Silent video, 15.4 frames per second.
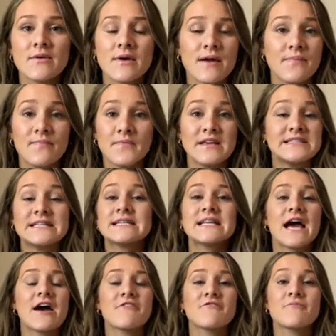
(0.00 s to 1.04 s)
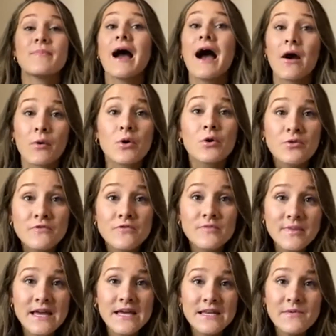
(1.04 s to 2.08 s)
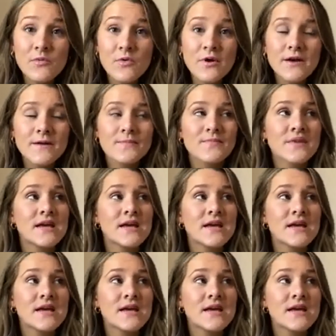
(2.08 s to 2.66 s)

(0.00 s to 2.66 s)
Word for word: It didn't have power over me anymore.